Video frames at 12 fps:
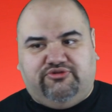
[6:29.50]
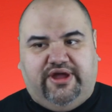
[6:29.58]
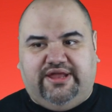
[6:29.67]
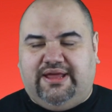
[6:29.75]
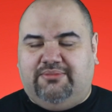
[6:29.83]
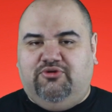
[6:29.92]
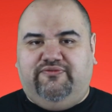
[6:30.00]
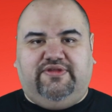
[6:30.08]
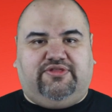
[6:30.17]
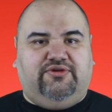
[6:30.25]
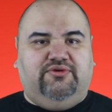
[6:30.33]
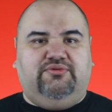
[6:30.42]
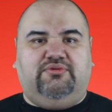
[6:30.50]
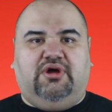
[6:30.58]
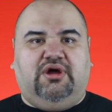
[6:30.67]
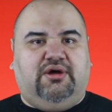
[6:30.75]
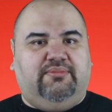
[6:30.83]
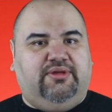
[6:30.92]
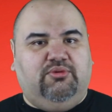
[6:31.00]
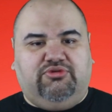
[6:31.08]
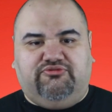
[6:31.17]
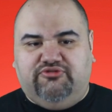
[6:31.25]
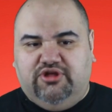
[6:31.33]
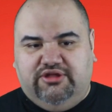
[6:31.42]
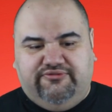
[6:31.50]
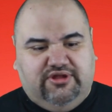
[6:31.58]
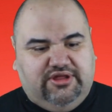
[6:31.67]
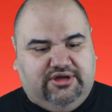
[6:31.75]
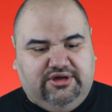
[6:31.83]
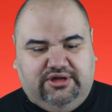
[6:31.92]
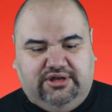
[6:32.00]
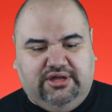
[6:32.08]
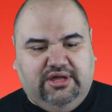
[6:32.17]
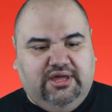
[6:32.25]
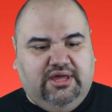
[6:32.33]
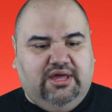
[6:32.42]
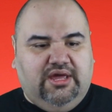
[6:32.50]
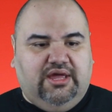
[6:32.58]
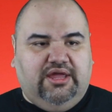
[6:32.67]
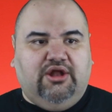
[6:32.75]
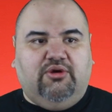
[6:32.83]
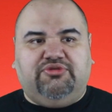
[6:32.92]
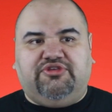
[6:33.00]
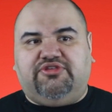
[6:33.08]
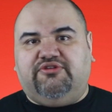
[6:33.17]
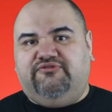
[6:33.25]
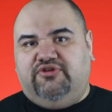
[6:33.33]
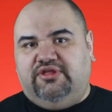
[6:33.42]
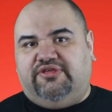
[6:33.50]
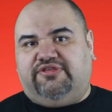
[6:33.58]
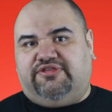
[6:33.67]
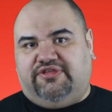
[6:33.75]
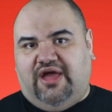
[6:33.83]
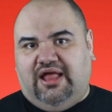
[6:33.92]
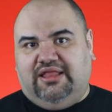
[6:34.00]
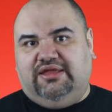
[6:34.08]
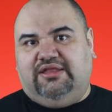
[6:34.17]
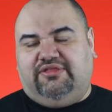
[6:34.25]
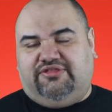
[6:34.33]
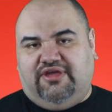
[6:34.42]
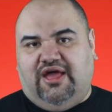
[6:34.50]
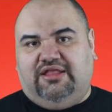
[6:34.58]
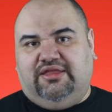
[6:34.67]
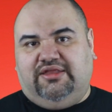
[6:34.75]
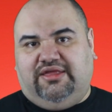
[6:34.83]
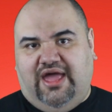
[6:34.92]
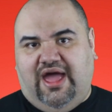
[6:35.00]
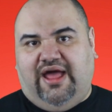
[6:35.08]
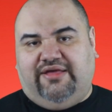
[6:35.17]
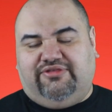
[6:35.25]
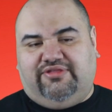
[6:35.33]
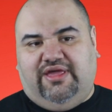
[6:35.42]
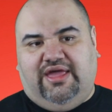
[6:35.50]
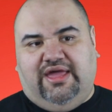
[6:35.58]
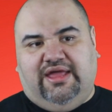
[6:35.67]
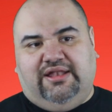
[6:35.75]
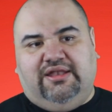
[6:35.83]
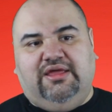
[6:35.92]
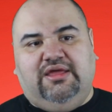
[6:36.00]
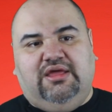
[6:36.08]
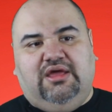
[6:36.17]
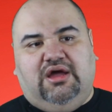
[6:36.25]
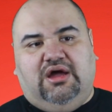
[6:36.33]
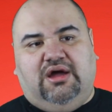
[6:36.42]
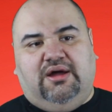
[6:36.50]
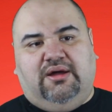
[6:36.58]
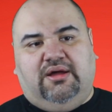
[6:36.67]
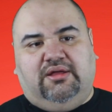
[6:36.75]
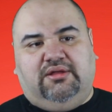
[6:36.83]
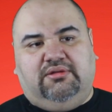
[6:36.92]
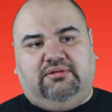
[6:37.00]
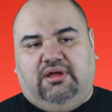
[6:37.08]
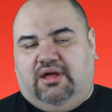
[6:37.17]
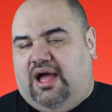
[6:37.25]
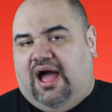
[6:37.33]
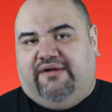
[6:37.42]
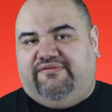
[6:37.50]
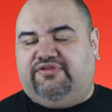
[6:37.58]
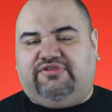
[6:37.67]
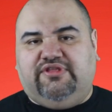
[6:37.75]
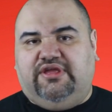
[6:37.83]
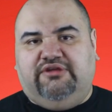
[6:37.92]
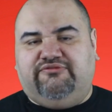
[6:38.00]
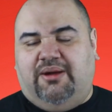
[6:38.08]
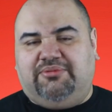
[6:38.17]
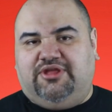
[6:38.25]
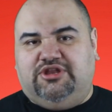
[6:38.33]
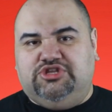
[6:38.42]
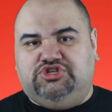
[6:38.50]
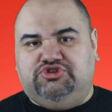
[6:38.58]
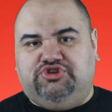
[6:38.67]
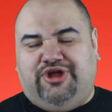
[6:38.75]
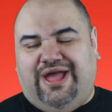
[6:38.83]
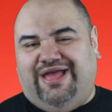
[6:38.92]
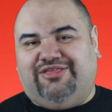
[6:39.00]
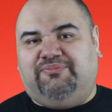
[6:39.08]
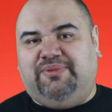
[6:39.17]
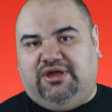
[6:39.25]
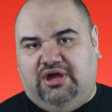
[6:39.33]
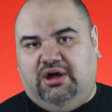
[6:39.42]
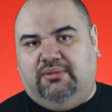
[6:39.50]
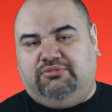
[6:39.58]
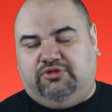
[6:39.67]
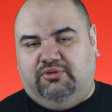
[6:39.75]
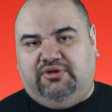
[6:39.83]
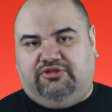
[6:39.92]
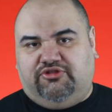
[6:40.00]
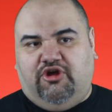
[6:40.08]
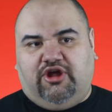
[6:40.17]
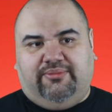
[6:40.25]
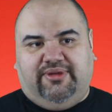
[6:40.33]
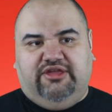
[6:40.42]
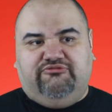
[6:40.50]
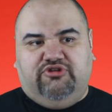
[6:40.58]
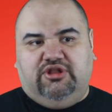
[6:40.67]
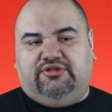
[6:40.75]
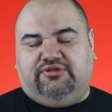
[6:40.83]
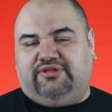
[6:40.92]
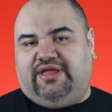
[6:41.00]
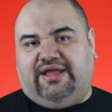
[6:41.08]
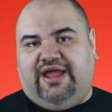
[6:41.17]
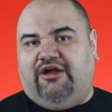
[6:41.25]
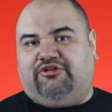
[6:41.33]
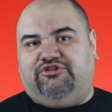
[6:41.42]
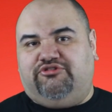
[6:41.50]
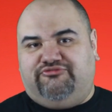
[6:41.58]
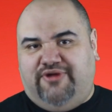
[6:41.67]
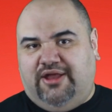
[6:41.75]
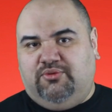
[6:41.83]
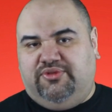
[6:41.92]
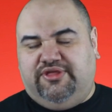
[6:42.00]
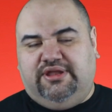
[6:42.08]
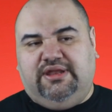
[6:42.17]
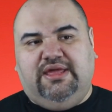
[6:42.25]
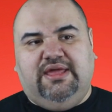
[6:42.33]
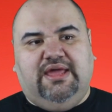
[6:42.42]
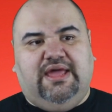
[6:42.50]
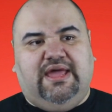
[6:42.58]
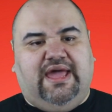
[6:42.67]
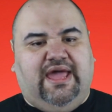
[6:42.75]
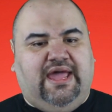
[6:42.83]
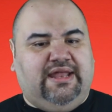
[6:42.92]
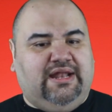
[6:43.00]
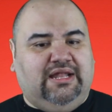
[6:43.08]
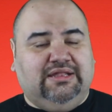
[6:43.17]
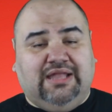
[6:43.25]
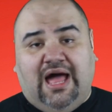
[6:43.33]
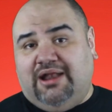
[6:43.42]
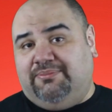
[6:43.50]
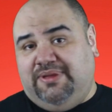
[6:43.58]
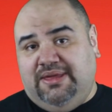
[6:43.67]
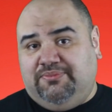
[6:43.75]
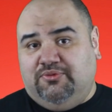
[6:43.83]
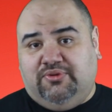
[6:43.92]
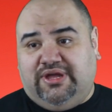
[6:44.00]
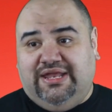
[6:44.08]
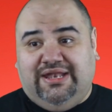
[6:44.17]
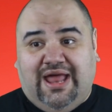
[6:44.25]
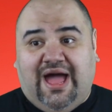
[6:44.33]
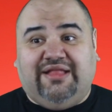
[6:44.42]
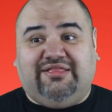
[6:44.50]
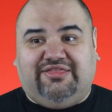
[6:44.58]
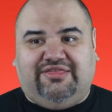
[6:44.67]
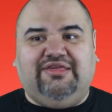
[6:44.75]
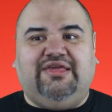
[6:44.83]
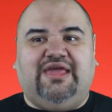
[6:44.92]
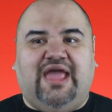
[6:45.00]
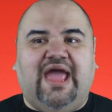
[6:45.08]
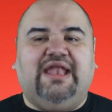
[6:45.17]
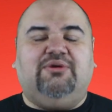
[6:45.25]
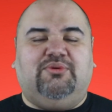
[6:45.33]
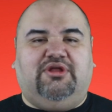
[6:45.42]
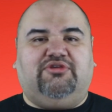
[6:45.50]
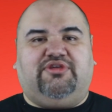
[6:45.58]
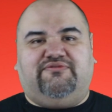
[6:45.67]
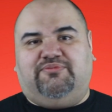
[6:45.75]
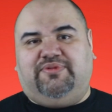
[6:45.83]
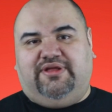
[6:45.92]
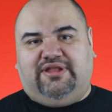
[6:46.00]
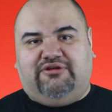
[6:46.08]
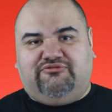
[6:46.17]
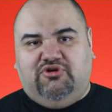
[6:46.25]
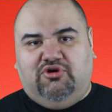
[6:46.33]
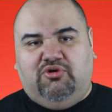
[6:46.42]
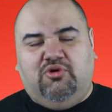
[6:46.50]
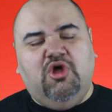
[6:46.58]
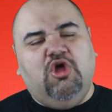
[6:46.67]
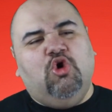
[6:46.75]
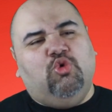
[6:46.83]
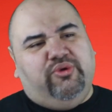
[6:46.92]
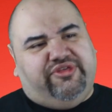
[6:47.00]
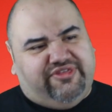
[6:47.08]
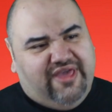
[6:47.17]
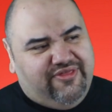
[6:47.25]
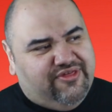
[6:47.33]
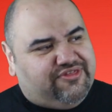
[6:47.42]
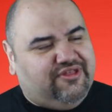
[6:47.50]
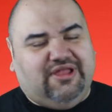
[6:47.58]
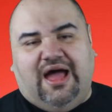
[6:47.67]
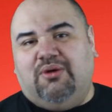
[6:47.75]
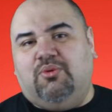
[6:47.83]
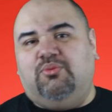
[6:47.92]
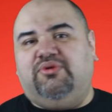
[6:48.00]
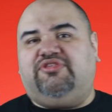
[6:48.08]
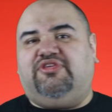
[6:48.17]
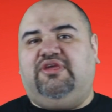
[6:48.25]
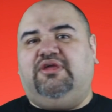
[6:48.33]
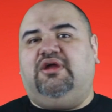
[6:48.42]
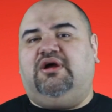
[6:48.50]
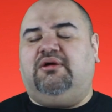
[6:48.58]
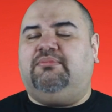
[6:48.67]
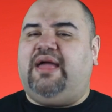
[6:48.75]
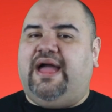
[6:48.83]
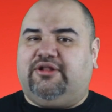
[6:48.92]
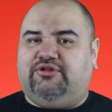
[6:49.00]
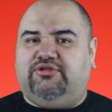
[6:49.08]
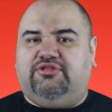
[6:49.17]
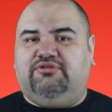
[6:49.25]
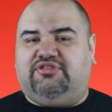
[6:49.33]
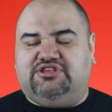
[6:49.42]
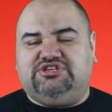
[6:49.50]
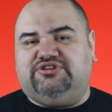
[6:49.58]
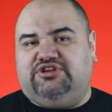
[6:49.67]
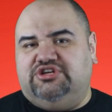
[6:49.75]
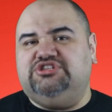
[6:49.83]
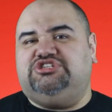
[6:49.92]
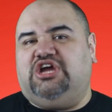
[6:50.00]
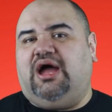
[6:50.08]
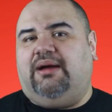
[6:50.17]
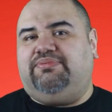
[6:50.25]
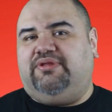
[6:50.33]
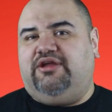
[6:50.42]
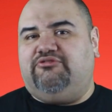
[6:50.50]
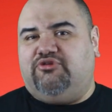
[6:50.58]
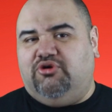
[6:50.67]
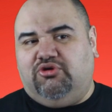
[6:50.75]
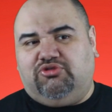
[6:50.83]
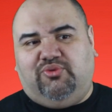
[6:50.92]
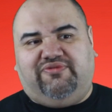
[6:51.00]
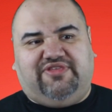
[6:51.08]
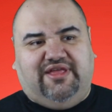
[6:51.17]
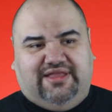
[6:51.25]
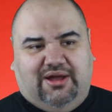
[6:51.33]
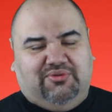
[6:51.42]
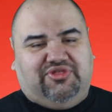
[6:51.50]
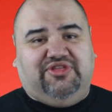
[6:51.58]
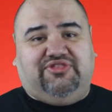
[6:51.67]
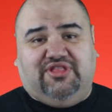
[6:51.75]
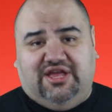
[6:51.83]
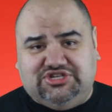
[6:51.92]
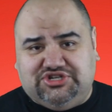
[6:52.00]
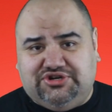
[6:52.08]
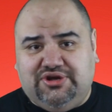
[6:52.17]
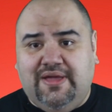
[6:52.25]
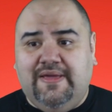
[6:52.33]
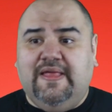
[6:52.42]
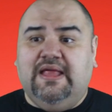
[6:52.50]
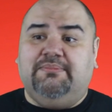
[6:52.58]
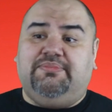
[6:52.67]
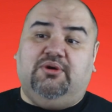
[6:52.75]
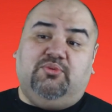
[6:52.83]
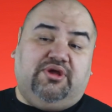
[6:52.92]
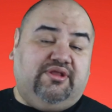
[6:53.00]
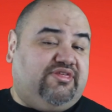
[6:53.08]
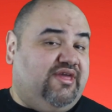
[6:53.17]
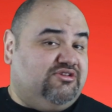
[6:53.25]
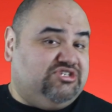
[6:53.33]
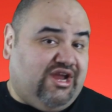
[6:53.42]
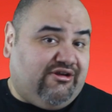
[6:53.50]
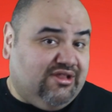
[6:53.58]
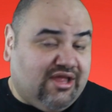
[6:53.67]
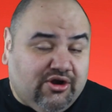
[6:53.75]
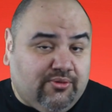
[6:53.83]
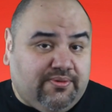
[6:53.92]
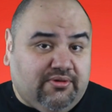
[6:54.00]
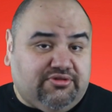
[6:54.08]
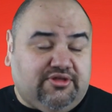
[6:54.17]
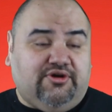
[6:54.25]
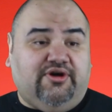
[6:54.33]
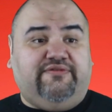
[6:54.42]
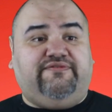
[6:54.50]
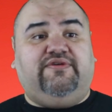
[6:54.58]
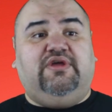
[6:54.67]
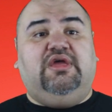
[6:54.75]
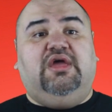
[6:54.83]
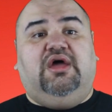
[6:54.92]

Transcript: was great in that movie, too. He was really, really good. You know, it was just a really solid, solid cast. And obviously, Robert Downey Jr. has become Tony Stark. I mean, he really took that character and ran with it. And a lot of people cannot see anyone else ever playing that role. We say this a lot when we see actors do such a good job playing roles. We've said that with Heath Ledger. But we're going to see how Jared Leto pulls it off.